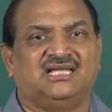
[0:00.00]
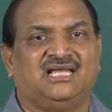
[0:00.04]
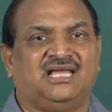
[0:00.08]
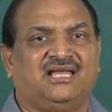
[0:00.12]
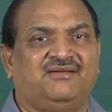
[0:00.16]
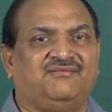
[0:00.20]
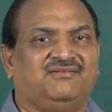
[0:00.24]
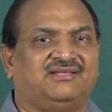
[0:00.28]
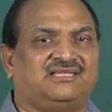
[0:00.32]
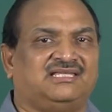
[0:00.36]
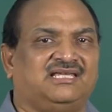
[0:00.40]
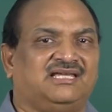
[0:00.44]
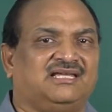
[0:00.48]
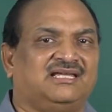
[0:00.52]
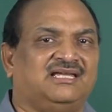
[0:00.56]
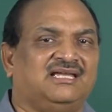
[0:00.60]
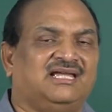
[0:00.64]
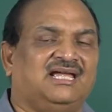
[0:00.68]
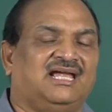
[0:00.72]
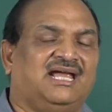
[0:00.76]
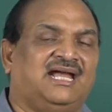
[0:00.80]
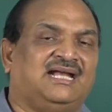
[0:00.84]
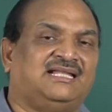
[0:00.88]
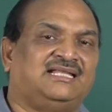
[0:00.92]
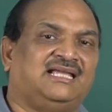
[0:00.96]
everything,
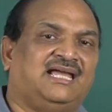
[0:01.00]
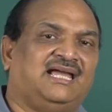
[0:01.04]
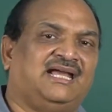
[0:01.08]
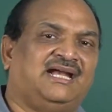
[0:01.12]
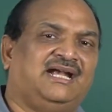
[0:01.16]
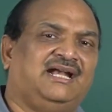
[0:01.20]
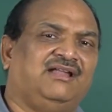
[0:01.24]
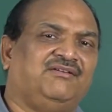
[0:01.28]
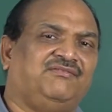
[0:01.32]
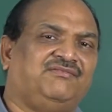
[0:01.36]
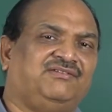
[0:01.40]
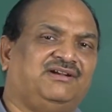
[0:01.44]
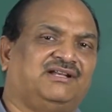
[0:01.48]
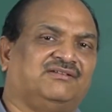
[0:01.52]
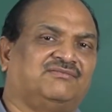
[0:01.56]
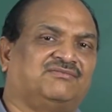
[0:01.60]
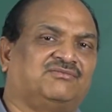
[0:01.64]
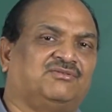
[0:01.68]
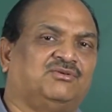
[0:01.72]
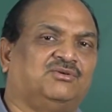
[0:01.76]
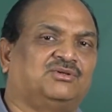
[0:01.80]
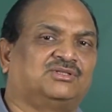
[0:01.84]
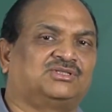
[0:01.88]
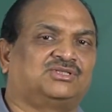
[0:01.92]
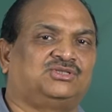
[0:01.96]
at the end of it, of
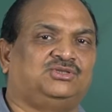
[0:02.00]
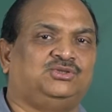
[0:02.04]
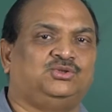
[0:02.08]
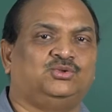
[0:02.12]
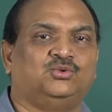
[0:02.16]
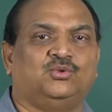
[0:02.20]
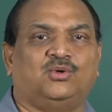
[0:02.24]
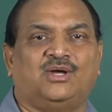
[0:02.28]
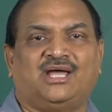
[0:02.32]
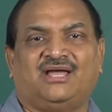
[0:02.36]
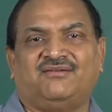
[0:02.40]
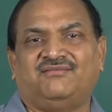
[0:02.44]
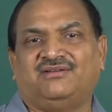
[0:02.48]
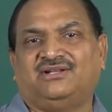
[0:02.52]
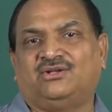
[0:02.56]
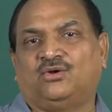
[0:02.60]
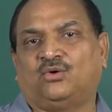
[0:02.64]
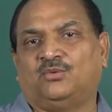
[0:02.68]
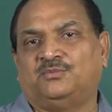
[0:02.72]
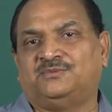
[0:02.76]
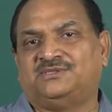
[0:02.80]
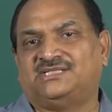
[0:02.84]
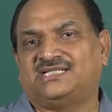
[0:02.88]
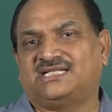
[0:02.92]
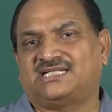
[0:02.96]
course, you have an
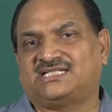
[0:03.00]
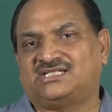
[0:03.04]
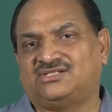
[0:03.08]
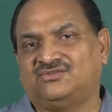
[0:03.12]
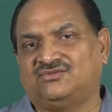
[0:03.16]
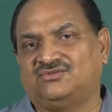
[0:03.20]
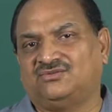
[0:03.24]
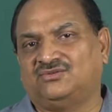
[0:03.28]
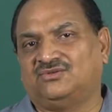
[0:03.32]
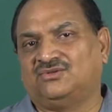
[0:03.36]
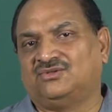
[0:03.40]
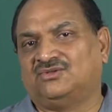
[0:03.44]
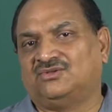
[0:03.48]
objective